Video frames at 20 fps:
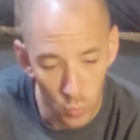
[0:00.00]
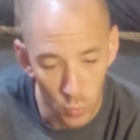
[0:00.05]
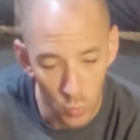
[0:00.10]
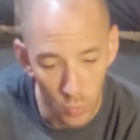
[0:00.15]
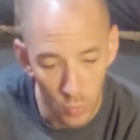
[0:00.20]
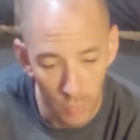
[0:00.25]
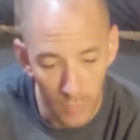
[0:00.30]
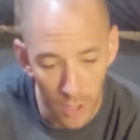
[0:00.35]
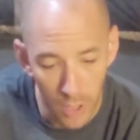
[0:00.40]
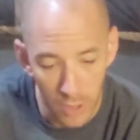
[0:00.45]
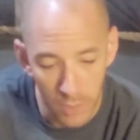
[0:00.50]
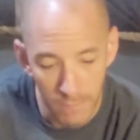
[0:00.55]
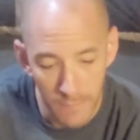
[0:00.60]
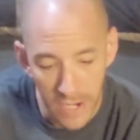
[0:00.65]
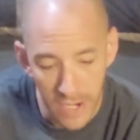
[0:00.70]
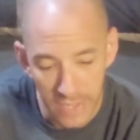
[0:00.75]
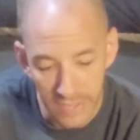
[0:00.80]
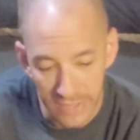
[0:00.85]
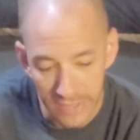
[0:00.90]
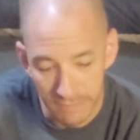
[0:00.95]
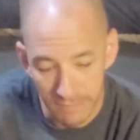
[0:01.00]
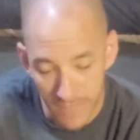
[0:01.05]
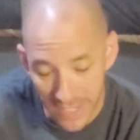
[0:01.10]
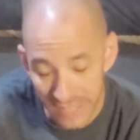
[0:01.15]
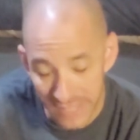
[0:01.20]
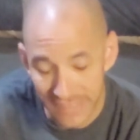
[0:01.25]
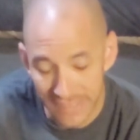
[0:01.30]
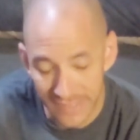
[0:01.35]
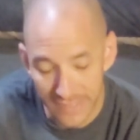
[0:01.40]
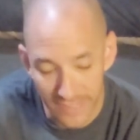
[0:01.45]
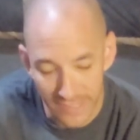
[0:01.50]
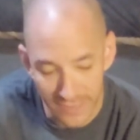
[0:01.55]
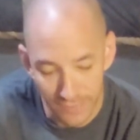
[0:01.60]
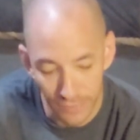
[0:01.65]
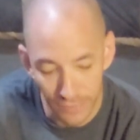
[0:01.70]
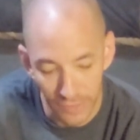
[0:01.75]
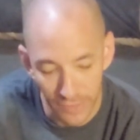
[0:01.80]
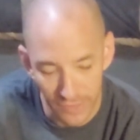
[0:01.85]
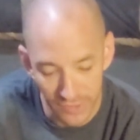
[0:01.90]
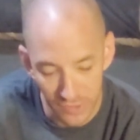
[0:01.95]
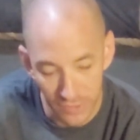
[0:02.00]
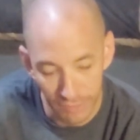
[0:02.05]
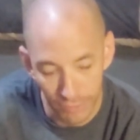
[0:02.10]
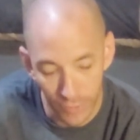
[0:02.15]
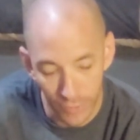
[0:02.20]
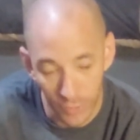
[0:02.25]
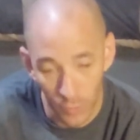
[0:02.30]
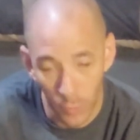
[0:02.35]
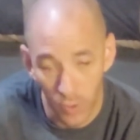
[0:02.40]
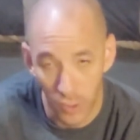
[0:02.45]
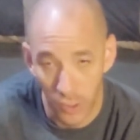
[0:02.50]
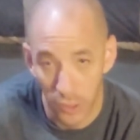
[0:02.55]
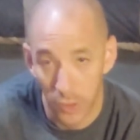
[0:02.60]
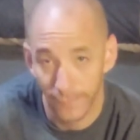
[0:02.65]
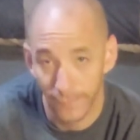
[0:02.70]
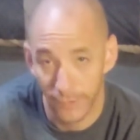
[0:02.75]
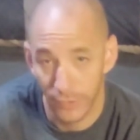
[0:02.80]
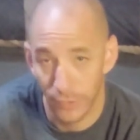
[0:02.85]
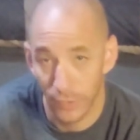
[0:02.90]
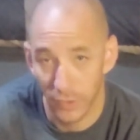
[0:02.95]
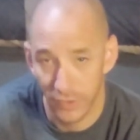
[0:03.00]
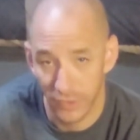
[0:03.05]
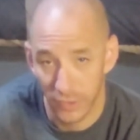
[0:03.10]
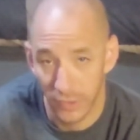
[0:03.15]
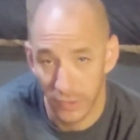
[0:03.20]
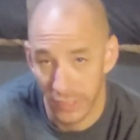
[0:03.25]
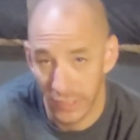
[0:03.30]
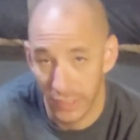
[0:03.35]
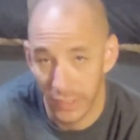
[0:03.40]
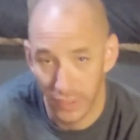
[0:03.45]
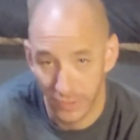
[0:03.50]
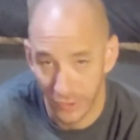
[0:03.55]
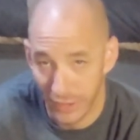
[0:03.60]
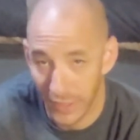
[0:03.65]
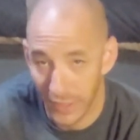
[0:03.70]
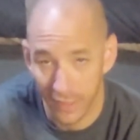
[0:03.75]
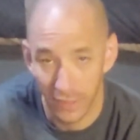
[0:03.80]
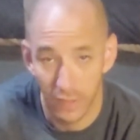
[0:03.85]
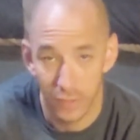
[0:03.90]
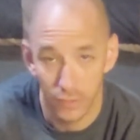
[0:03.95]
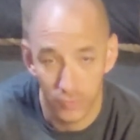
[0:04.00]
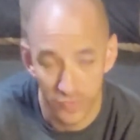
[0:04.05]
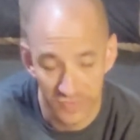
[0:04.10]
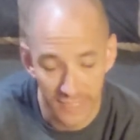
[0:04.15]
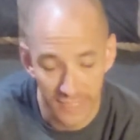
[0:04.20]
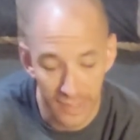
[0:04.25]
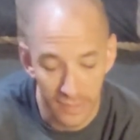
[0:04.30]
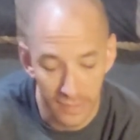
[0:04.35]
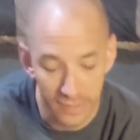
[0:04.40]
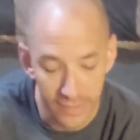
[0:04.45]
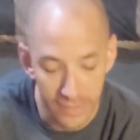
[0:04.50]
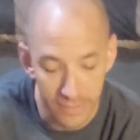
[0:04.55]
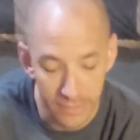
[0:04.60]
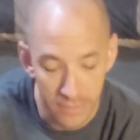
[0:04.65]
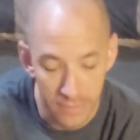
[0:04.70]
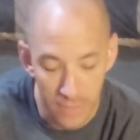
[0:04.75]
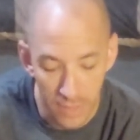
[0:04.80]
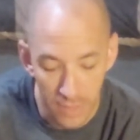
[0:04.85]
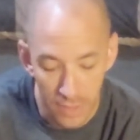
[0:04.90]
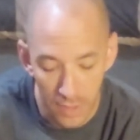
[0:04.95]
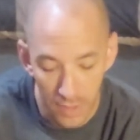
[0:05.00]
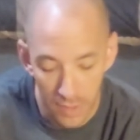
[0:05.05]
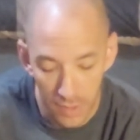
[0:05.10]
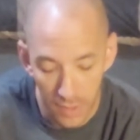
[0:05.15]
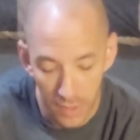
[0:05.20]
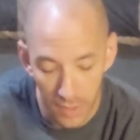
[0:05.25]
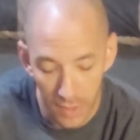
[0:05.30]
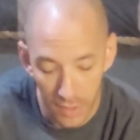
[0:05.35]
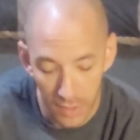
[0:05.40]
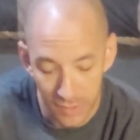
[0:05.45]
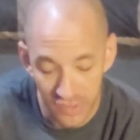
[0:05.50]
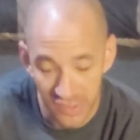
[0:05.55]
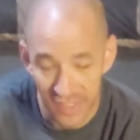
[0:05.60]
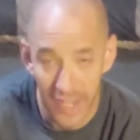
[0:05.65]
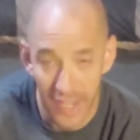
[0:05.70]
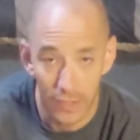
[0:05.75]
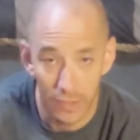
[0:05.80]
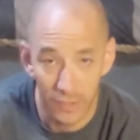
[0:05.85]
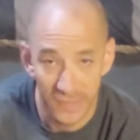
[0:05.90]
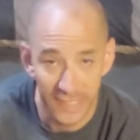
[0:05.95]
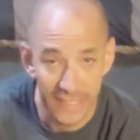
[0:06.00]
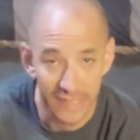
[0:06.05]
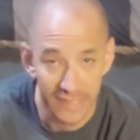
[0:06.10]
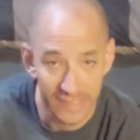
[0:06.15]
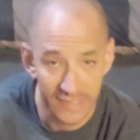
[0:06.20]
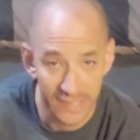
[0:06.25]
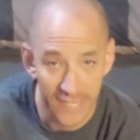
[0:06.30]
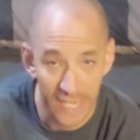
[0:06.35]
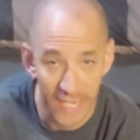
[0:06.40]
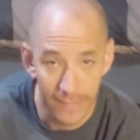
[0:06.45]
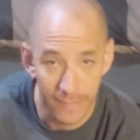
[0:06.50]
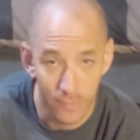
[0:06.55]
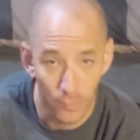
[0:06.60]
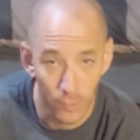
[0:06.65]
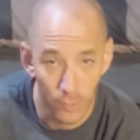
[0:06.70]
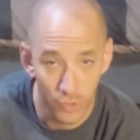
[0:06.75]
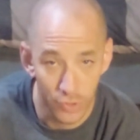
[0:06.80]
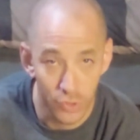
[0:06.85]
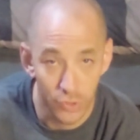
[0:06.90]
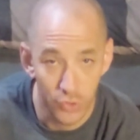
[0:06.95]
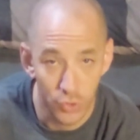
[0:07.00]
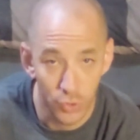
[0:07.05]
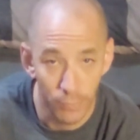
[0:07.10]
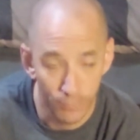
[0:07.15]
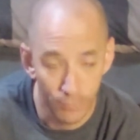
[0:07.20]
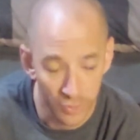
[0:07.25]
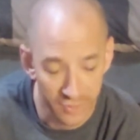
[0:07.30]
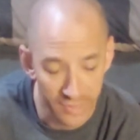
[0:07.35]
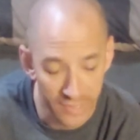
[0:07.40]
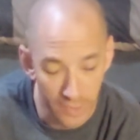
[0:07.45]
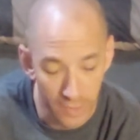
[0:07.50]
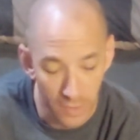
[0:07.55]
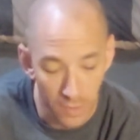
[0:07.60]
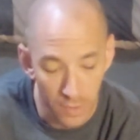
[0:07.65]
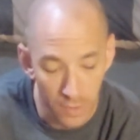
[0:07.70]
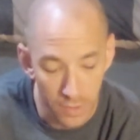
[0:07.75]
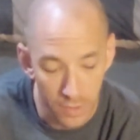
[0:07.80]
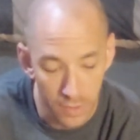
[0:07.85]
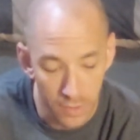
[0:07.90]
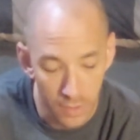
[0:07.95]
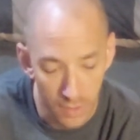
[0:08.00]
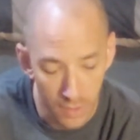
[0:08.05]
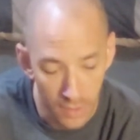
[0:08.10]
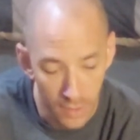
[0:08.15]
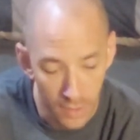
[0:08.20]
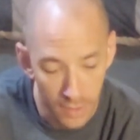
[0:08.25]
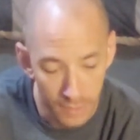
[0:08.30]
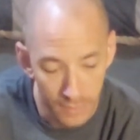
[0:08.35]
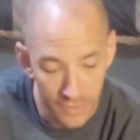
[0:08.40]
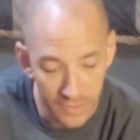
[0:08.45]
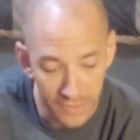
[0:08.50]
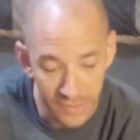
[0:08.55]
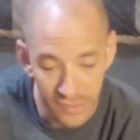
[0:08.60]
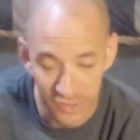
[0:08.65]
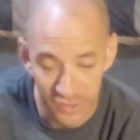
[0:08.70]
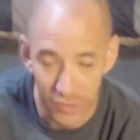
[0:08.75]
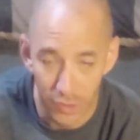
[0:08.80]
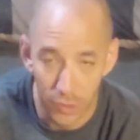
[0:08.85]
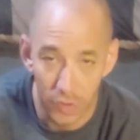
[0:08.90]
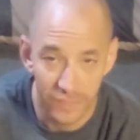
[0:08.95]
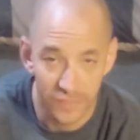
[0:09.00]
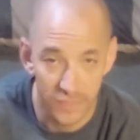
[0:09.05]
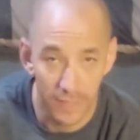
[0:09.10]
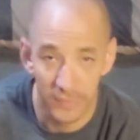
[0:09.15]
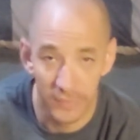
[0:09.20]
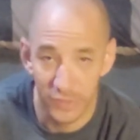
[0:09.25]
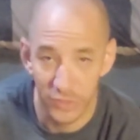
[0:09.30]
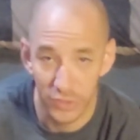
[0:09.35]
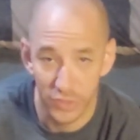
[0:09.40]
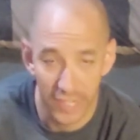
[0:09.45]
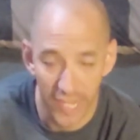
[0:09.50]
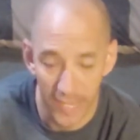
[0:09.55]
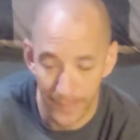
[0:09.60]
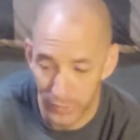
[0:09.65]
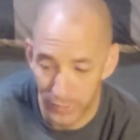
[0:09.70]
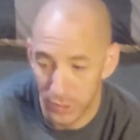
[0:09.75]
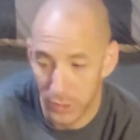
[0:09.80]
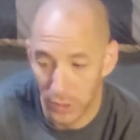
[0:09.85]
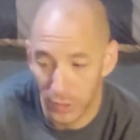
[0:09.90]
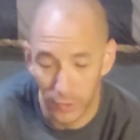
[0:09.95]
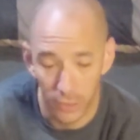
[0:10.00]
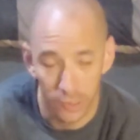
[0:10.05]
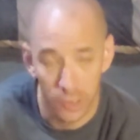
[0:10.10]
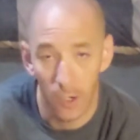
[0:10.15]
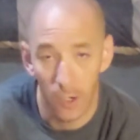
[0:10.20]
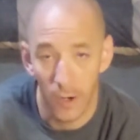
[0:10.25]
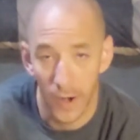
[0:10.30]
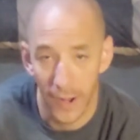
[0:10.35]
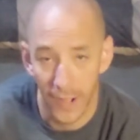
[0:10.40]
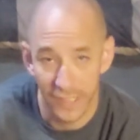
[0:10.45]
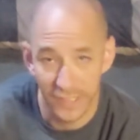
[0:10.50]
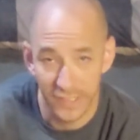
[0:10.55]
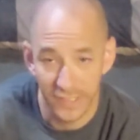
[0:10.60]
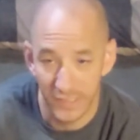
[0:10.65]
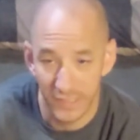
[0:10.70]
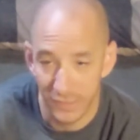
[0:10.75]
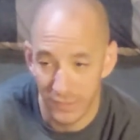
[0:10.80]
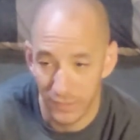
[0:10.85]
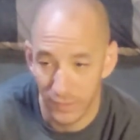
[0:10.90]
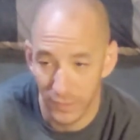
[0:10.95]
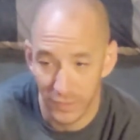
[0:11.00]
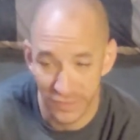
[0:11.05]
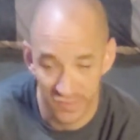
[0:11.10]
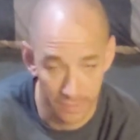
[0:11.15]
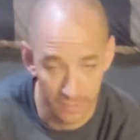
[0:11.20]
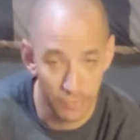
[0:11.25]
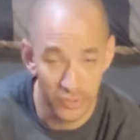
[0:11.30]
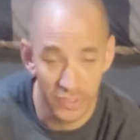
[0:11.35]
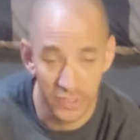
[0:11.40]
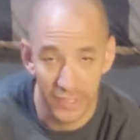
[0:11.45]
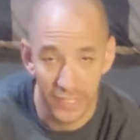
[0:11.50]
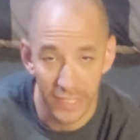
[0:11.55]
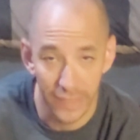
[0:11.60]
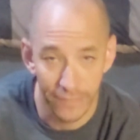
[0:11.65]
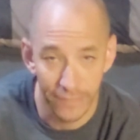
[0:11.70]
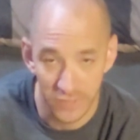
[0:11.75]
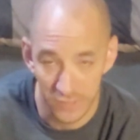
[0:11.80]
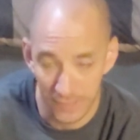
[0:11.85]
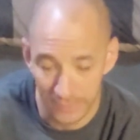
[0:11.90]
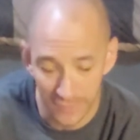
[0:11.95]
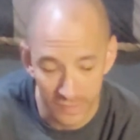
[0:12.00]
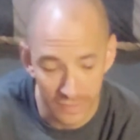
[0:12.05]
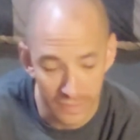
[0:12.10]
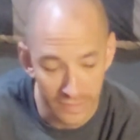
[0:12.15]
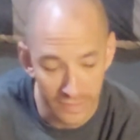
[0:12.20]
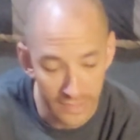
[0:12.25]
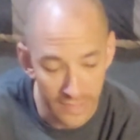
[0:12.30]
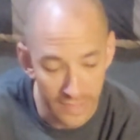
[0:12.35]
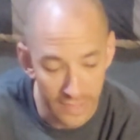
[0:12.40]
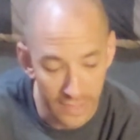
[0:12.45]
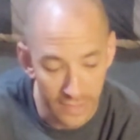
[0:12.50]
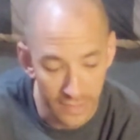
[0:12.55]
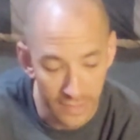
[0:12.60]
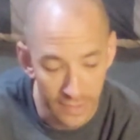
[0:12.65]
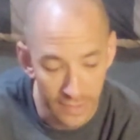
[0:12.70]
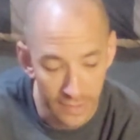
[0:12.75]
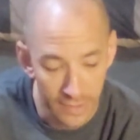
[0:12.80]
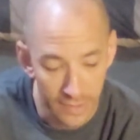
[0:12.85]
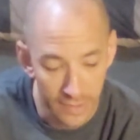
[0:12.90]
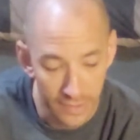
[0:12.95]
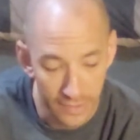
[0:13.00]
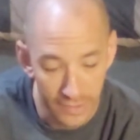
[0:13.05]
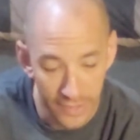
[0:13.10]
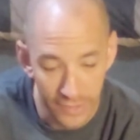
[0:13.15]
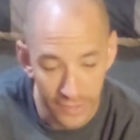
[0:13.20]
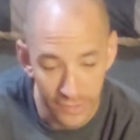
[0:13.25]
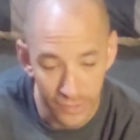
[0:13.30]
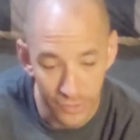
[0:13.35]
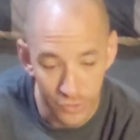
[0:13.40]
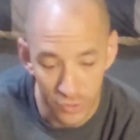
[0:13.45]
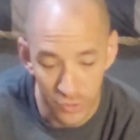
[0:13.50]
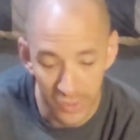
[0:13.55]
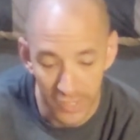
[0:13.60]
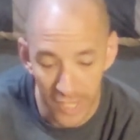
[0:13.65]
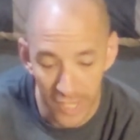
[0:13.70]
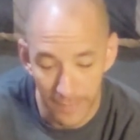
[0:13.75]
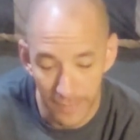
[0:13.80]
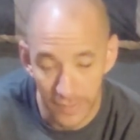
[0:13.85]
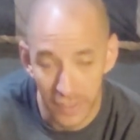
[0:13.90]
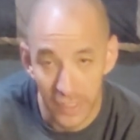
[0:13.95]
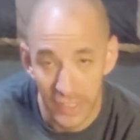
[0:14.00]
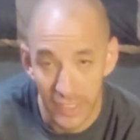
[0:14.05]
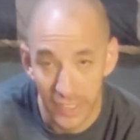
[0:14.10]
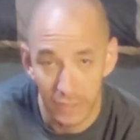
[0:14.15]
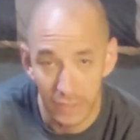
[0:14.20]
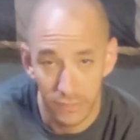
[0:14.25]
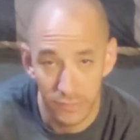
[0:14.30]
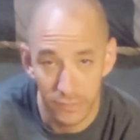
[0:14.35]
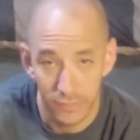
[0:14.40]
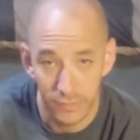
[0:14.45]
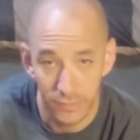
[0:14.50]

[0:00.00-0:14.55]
Modern medicine has progressed to the point where, if you throw a tourniquet on, you're not going to lose that limb. Just annotate the time in which you do put that on, because, if something should happen, you're in a car accident or you slip with a knife or something like that, and you should happen to hit